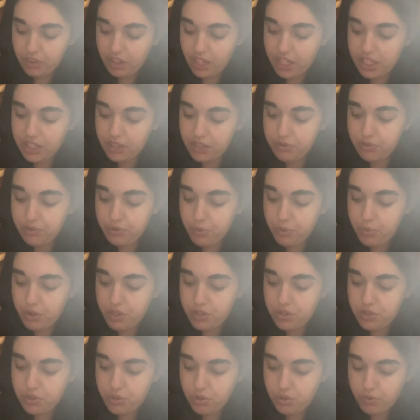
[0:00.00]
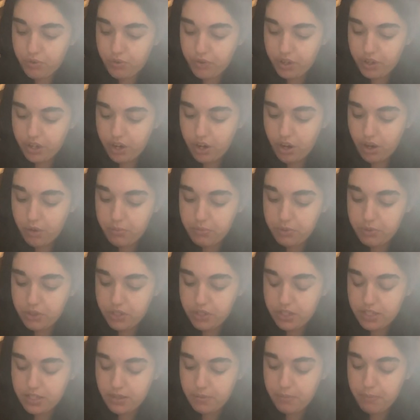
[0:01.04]
And if you want to overcome your
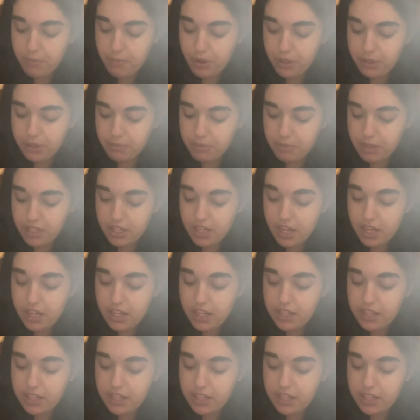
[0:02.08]
disappointment,